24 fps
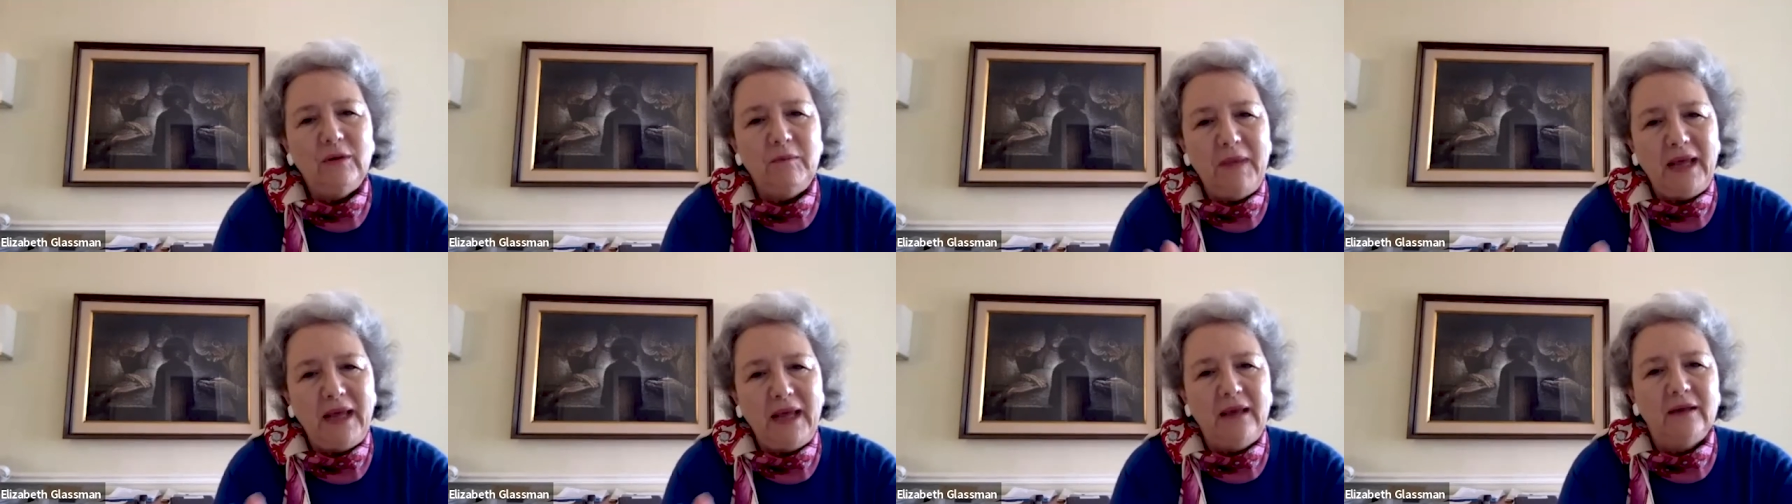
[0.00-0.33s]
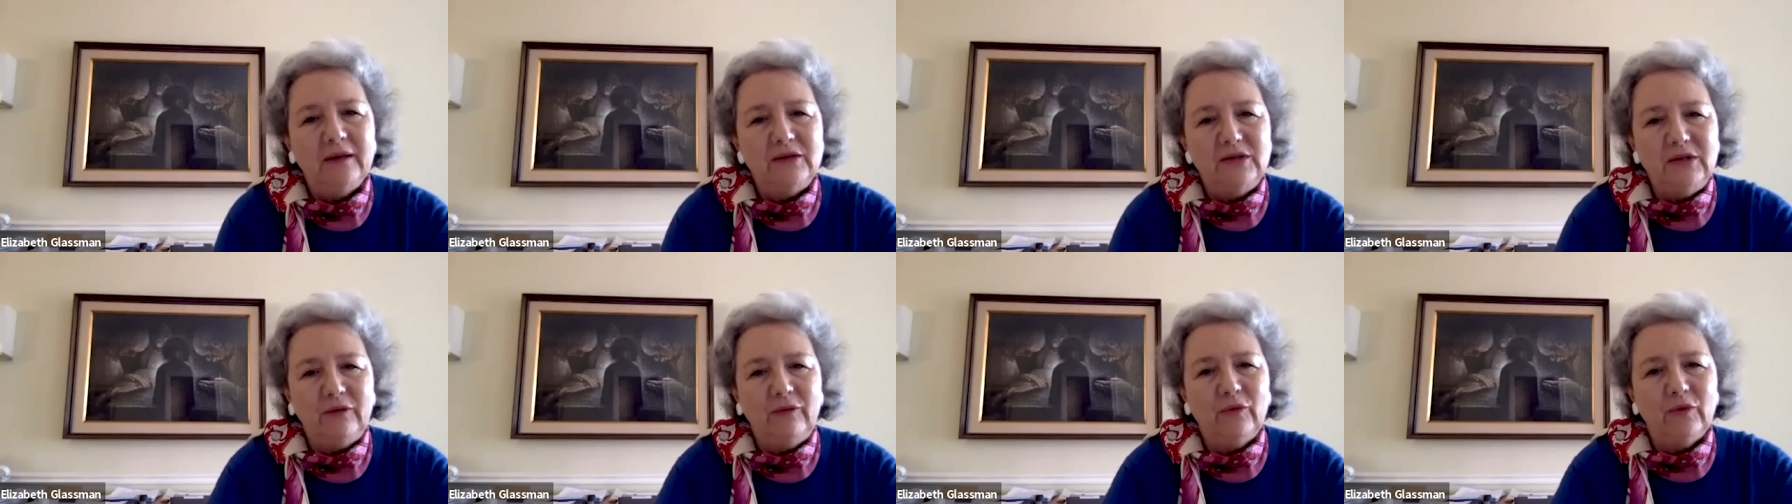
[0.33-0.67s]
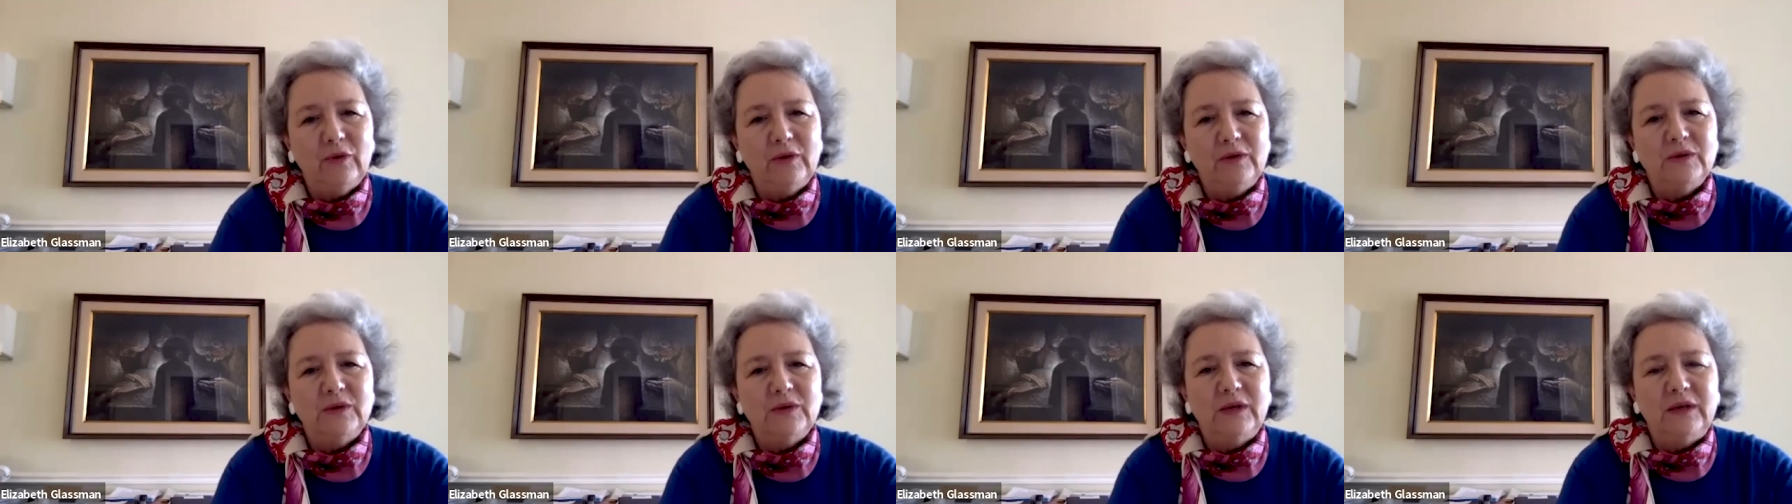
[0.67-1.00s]
make a
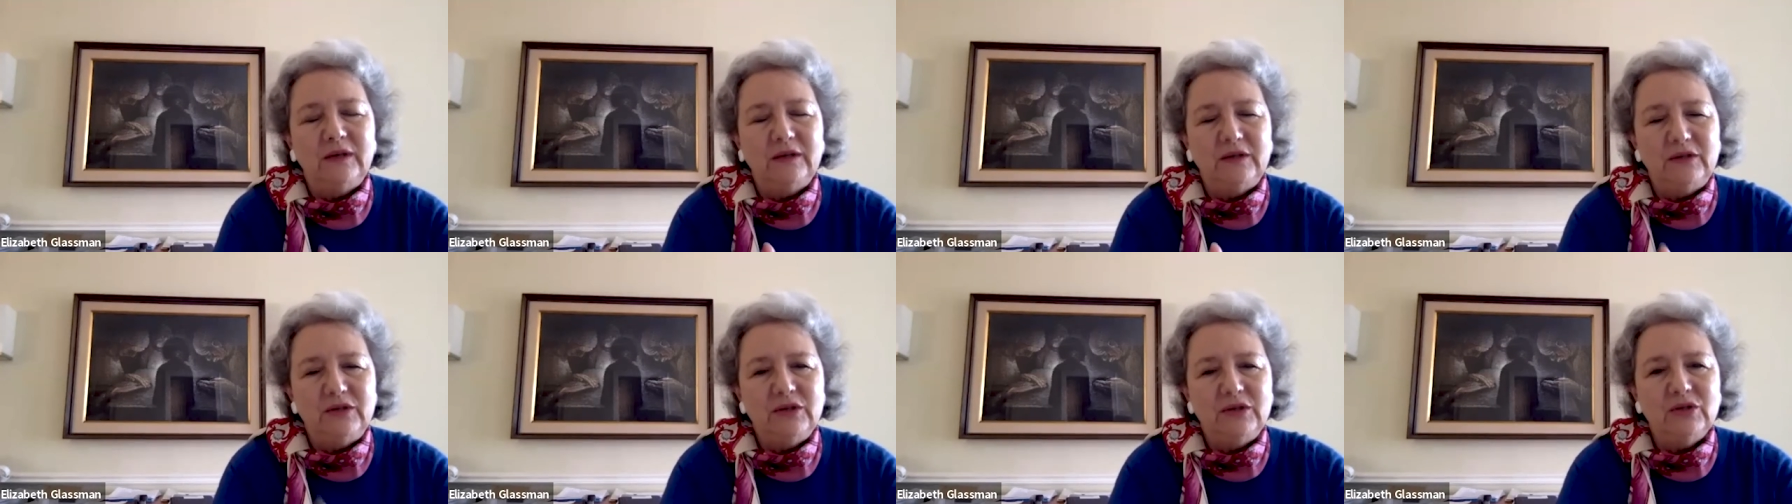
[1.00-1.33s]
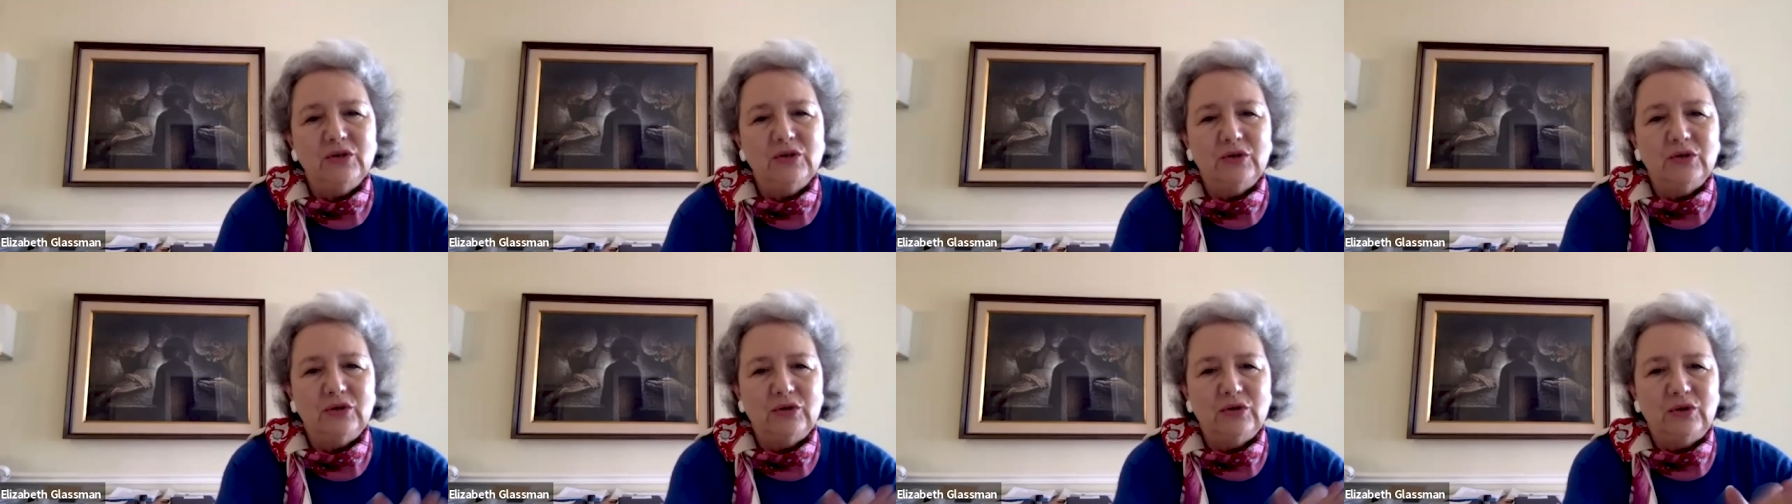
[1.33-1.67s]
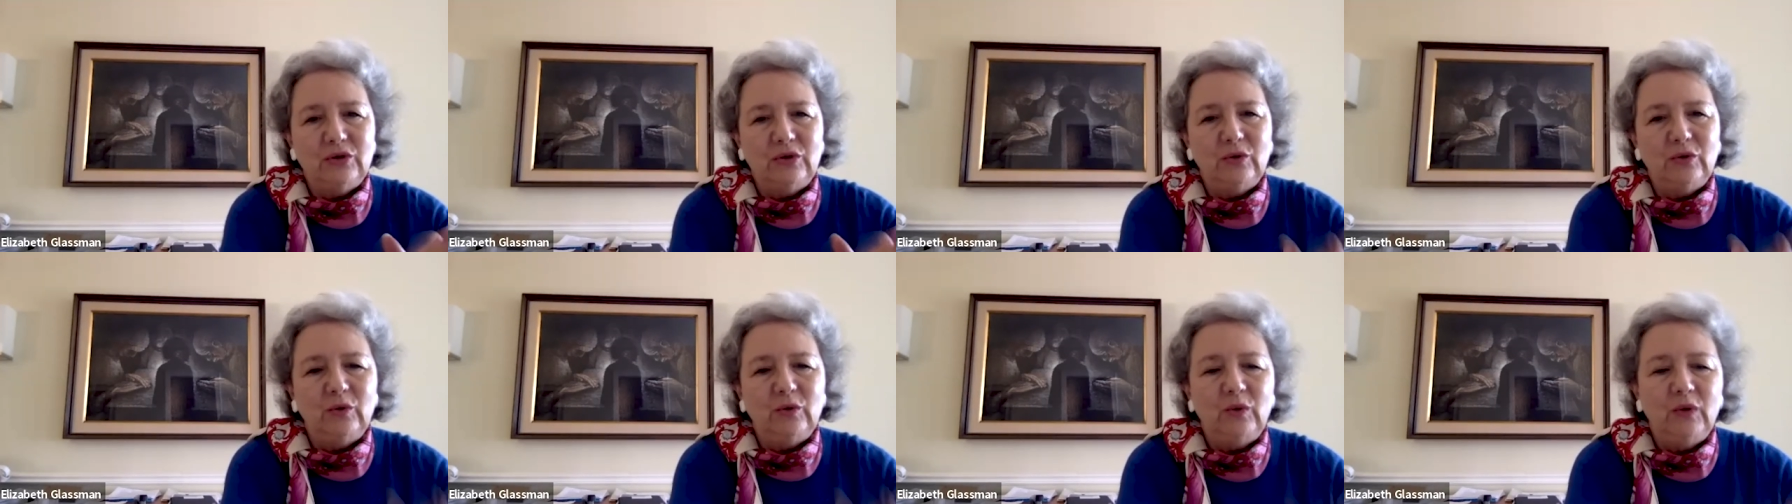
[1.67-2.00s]
difference in addition
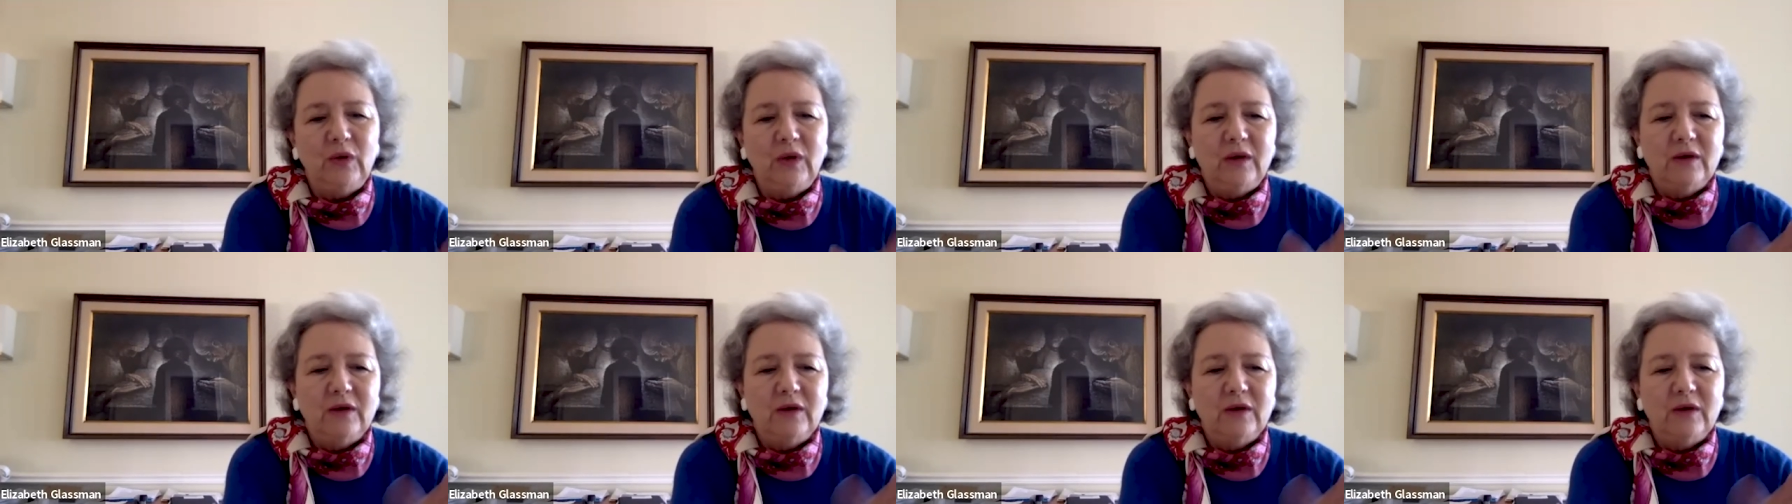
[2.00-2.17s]
to